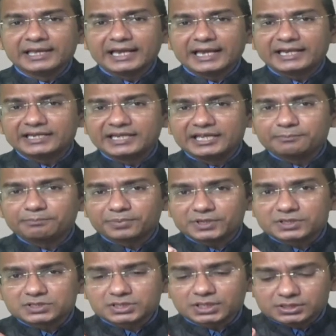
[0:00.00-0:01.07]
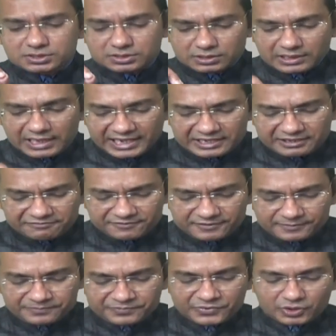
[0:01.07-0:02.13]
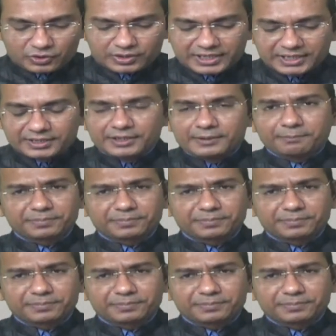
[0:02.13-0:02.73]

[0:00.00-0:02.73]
ending person's life, okay,